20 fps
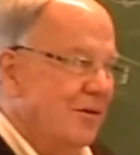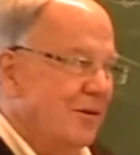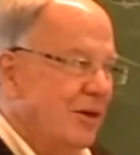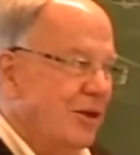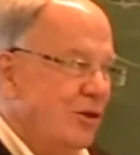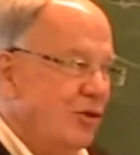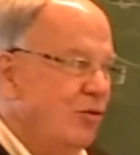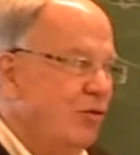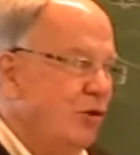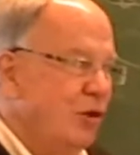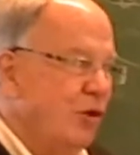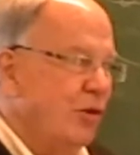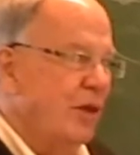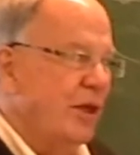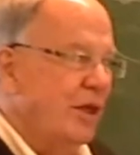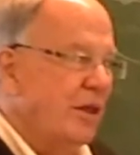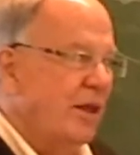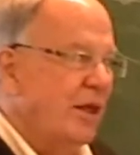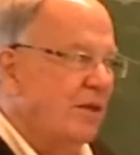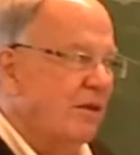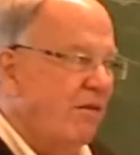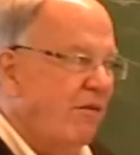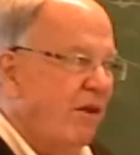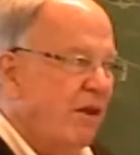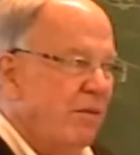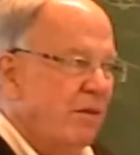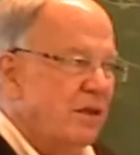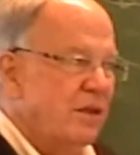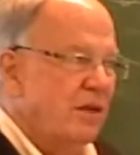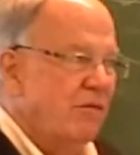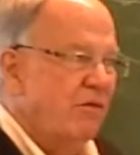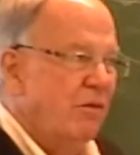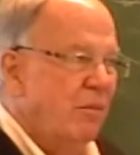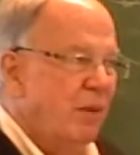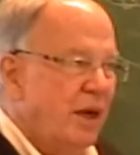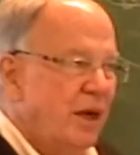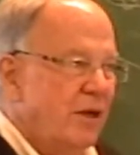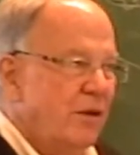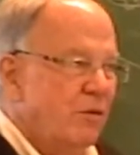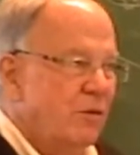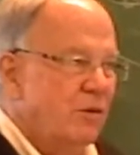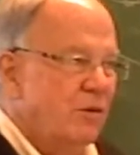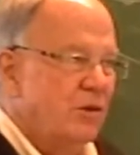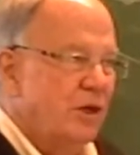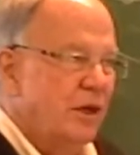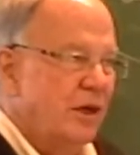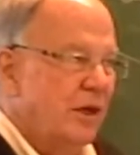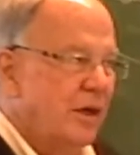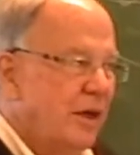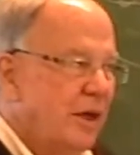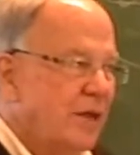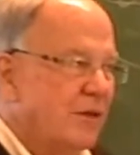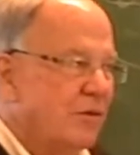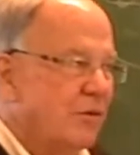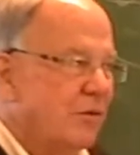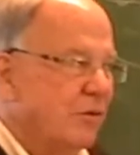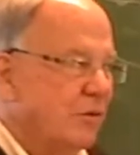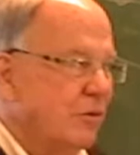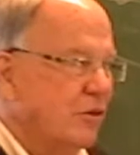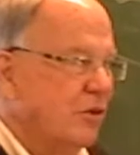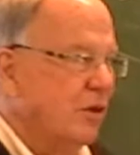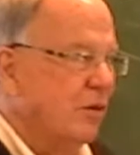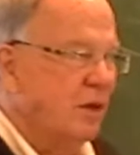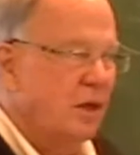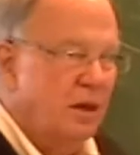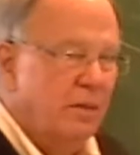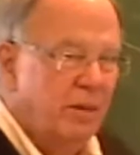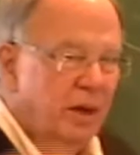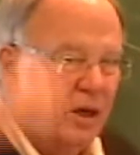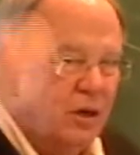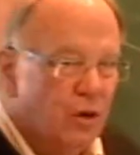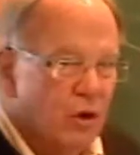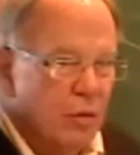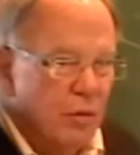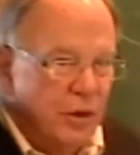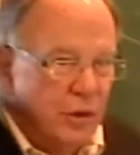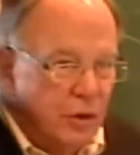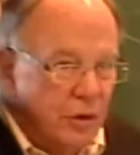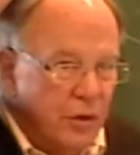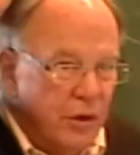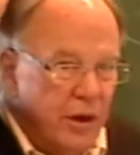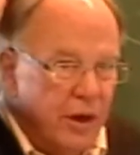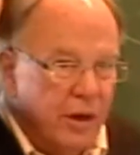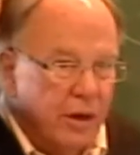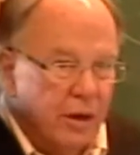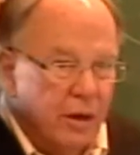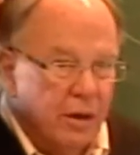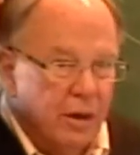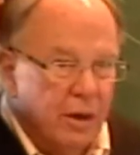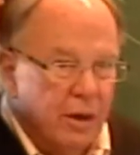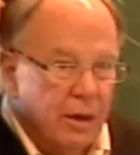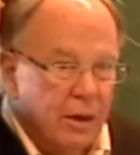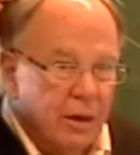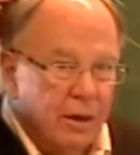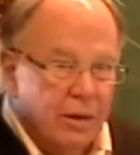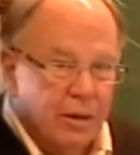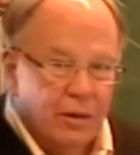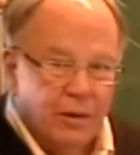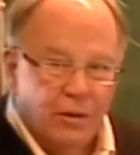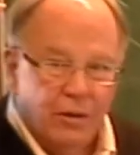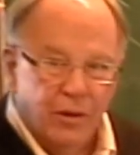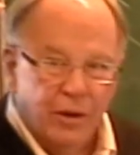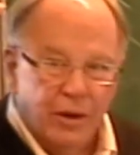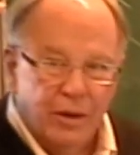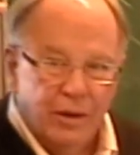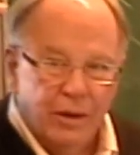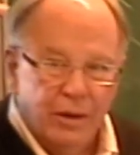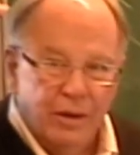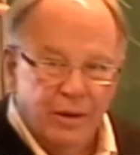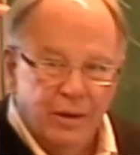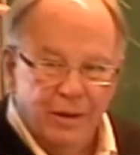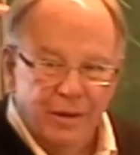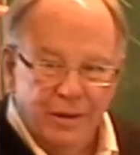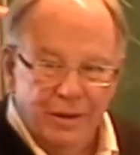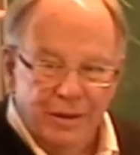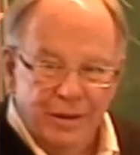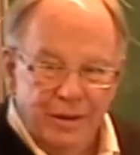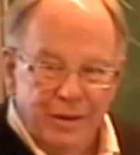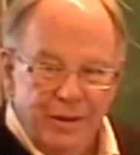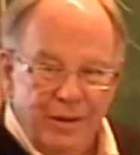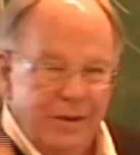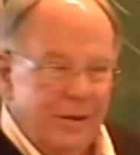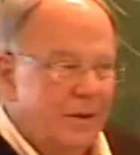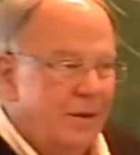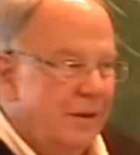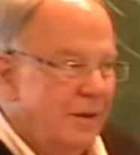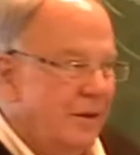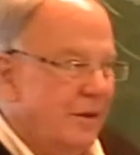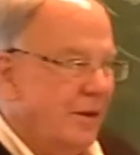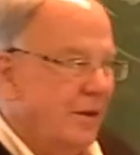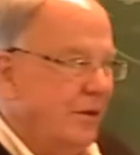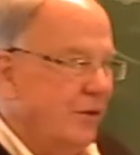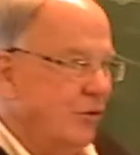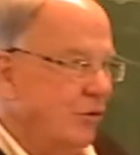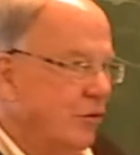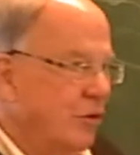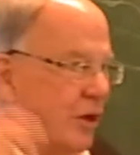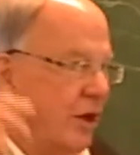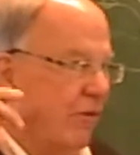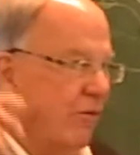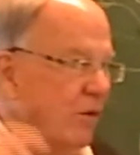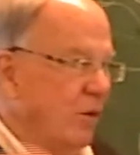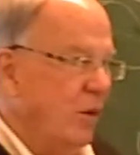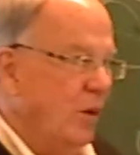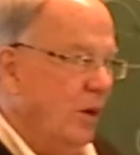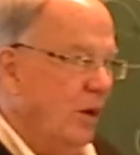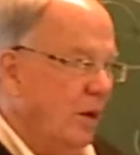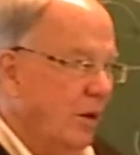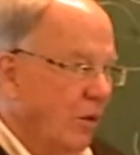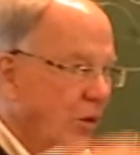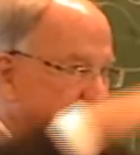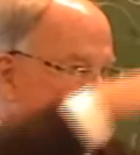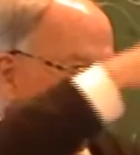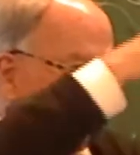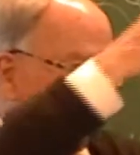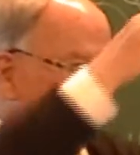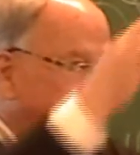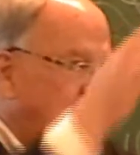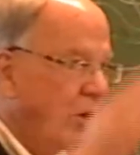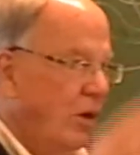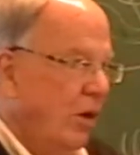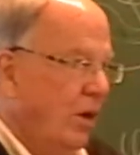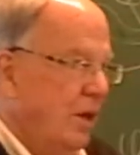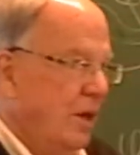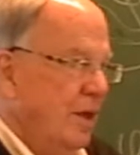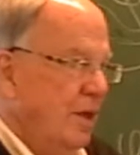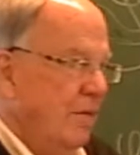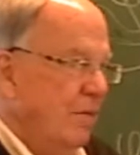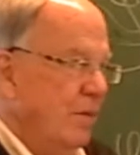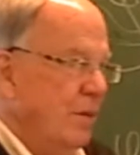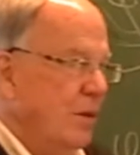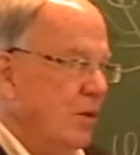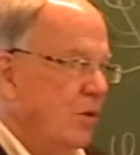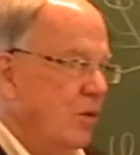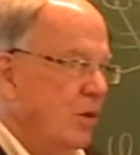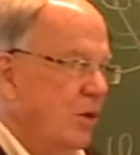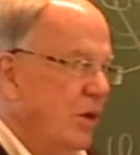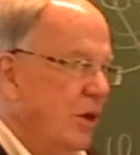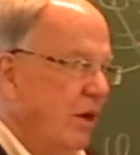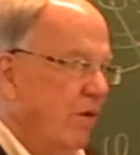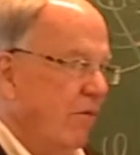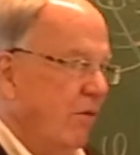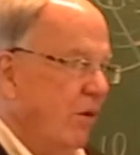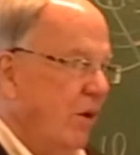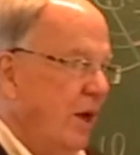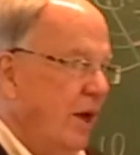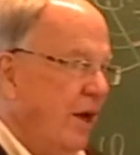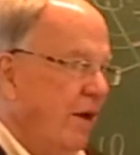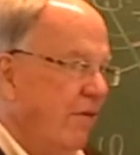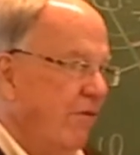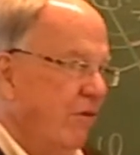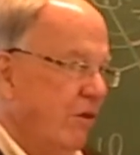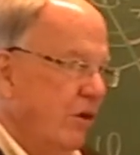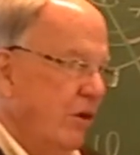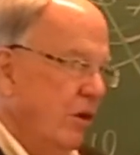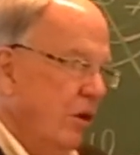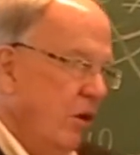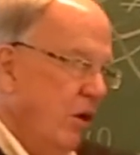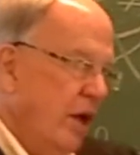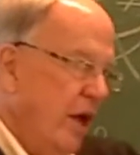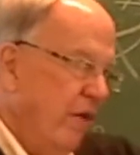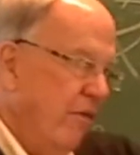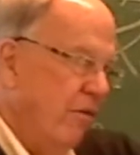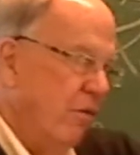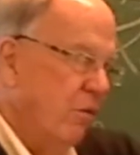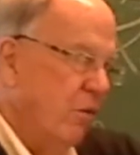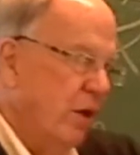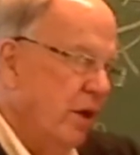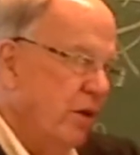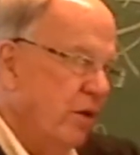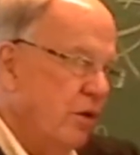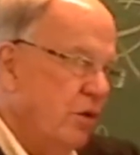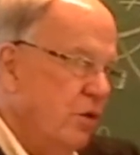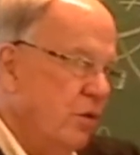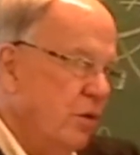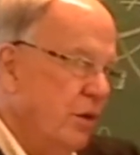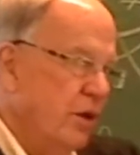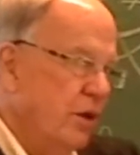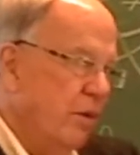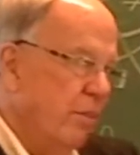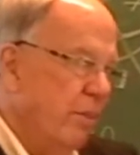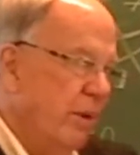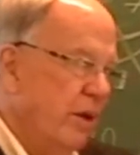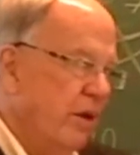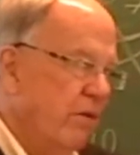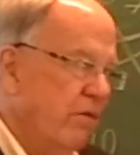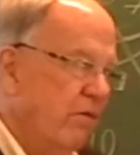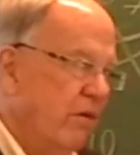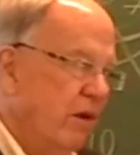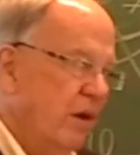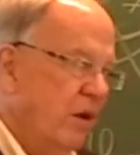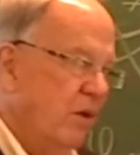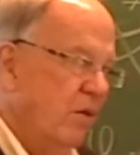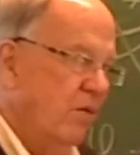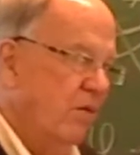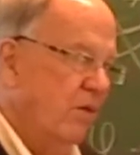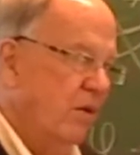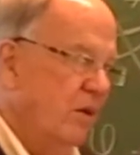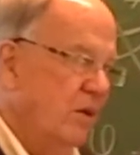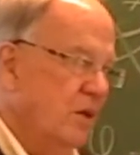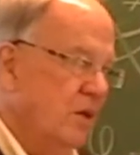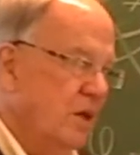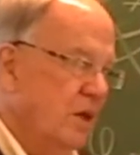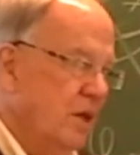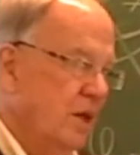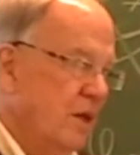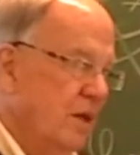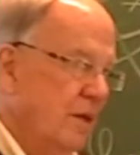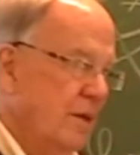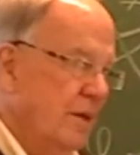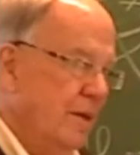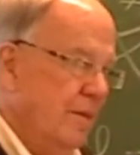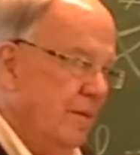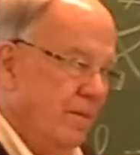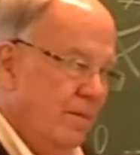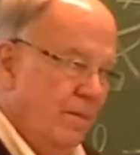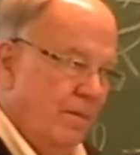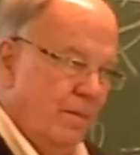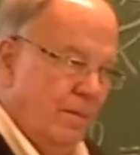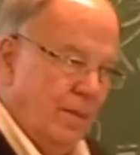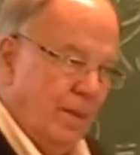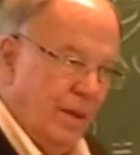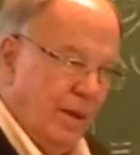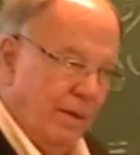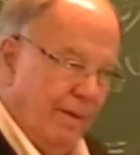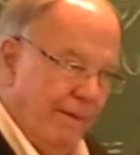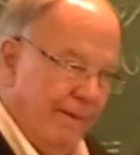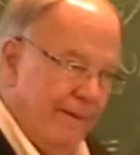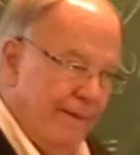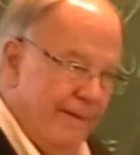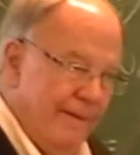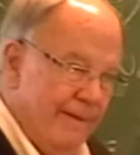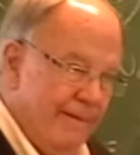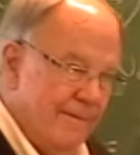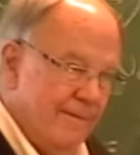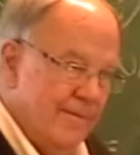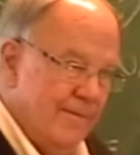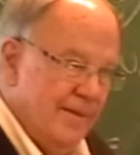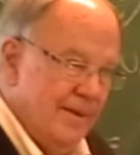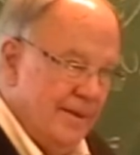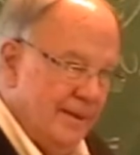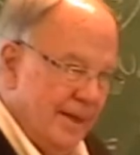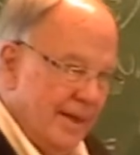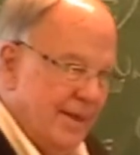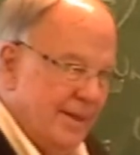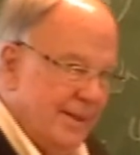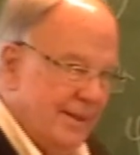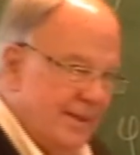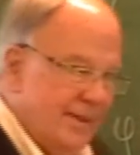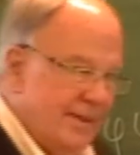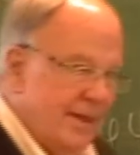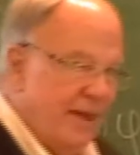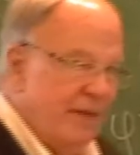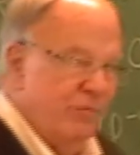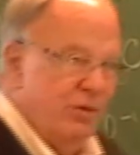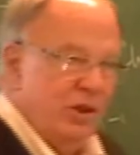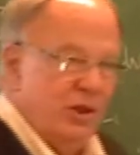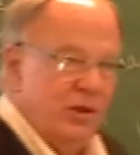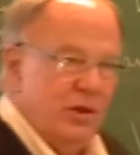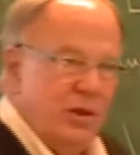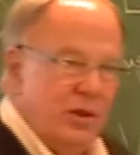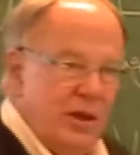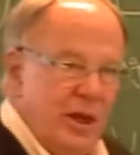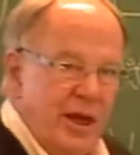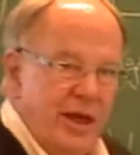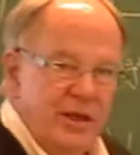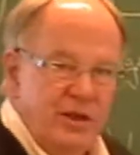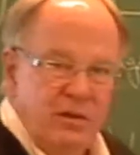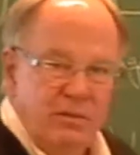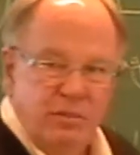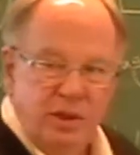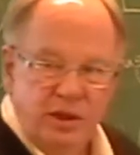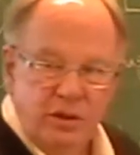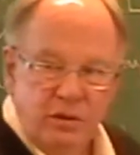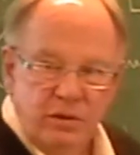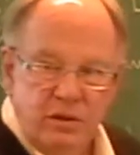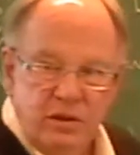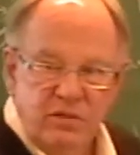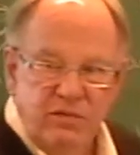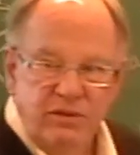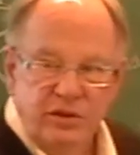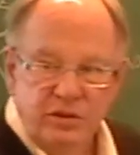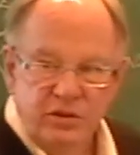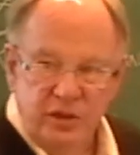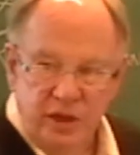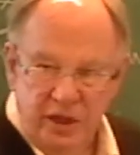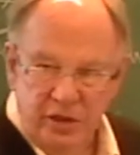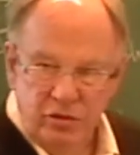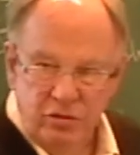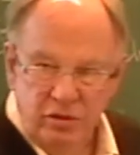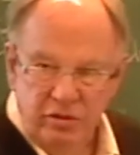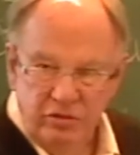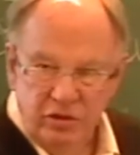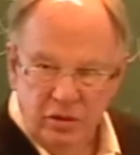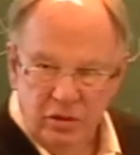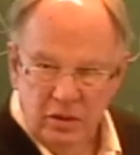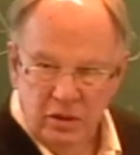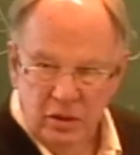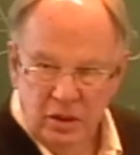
Okay, you know that, that's famous. Everybody learns that in high school. Something about combing your hair, right? Yeah, you never, on a ball, you can never have everywhere two independent vector fields. That is a statement that the tangent bundle of the sphere is non-trivial.